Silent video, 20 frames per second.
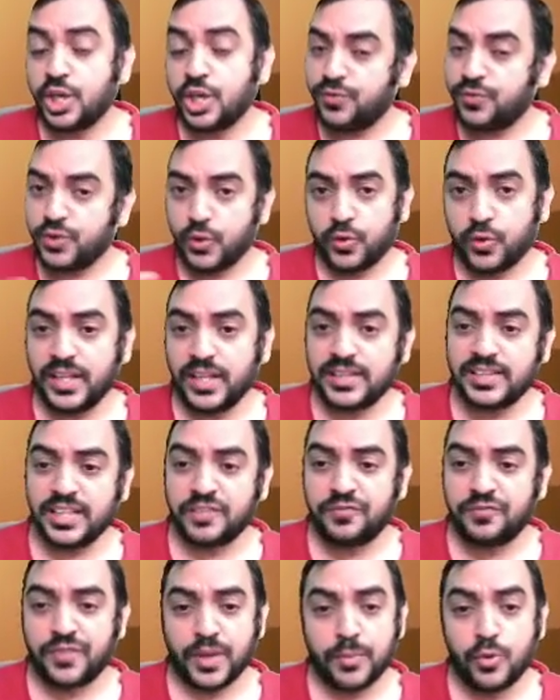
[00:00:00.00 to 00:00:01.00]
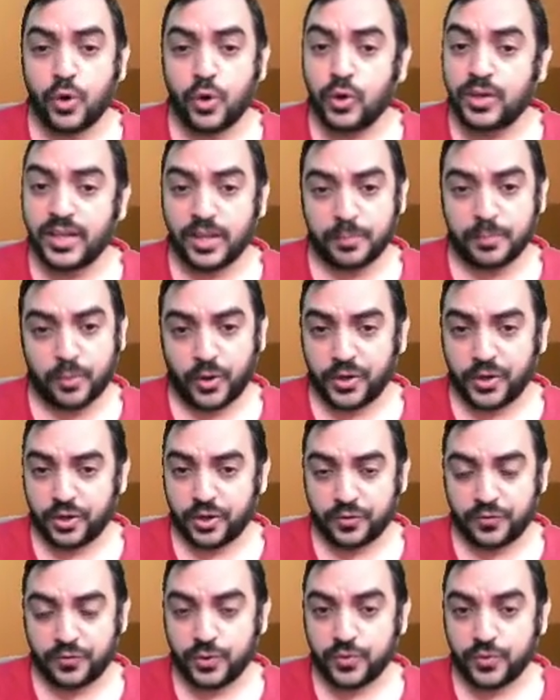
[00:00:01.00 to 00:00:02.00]
we only think from holder point
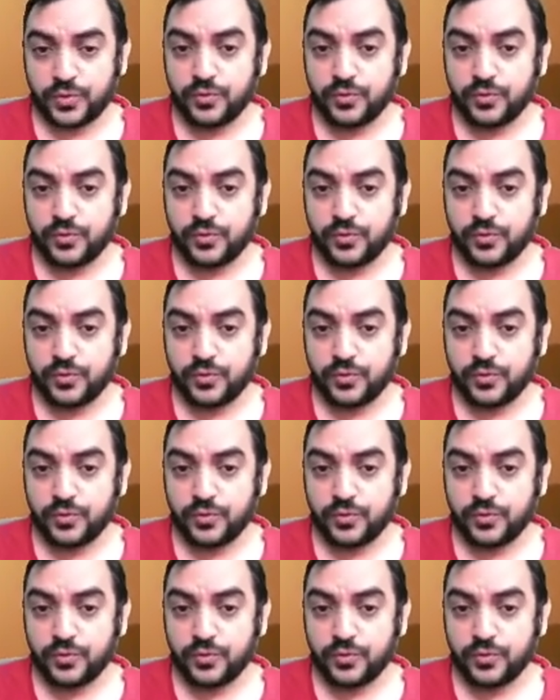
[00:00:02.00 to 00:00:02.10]
of view.